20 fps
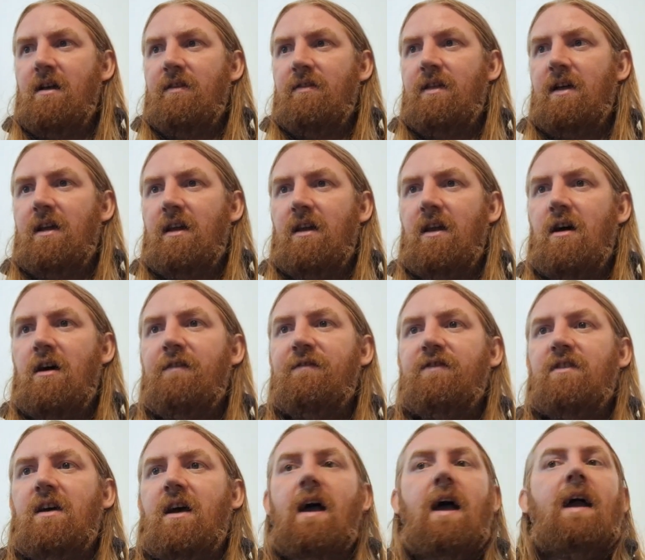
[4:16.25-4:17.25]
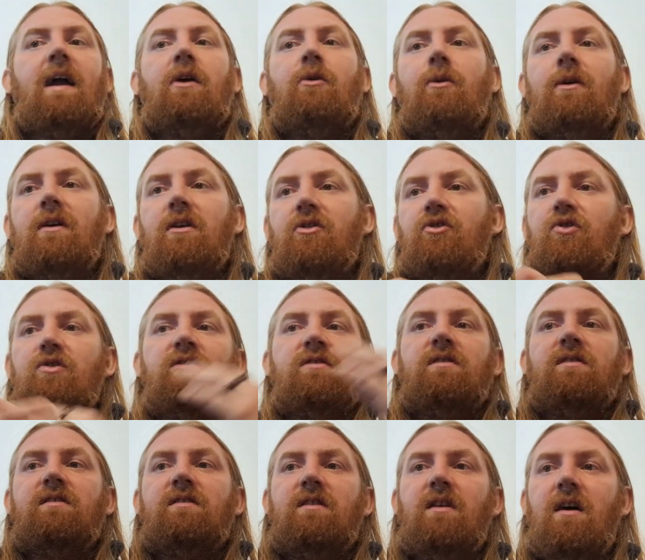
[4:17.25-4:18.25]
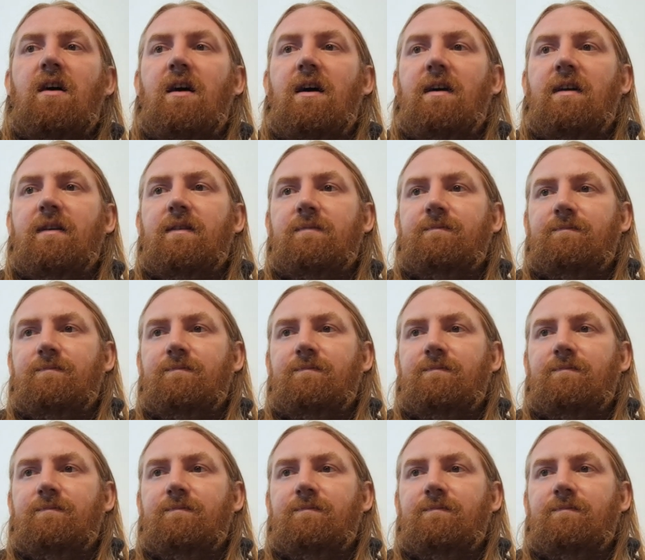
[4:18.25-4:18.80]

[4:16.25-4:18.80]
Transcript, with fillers: their laughter echoing across the sky.